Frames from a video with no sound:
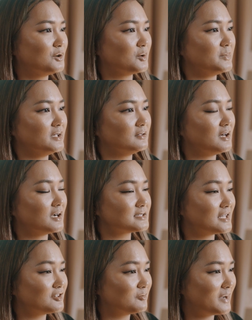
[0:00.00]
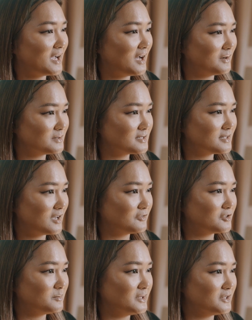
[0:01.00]
or being locked out of my house
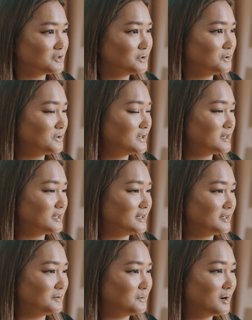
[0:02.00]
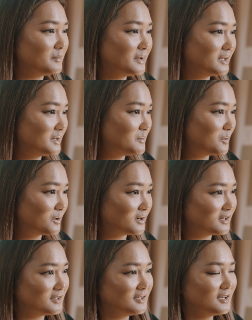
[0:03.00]
after being told that they didn't want me
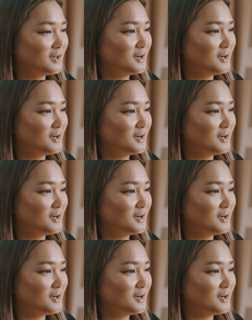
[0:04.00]
anymore,